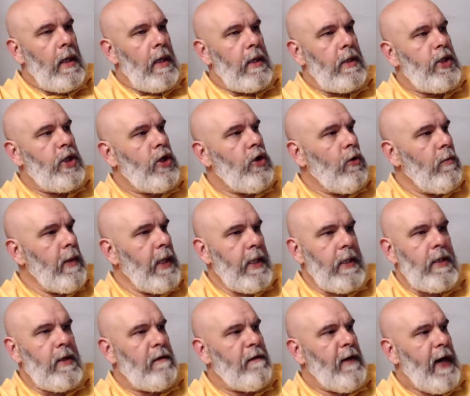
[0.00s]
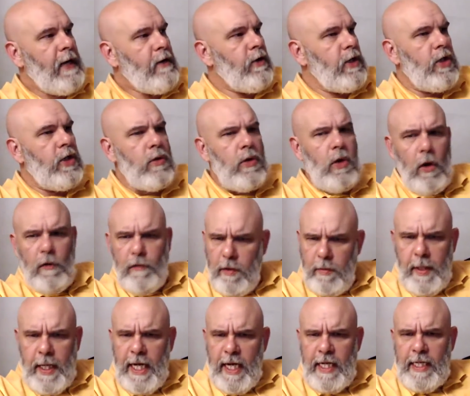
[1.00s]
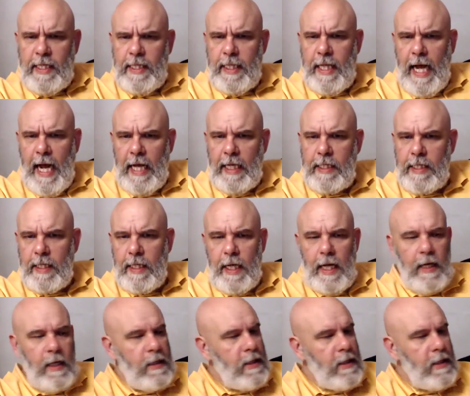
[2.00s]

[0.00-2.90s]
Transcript: And she come in the factory and she was like, have you been heating the acid again?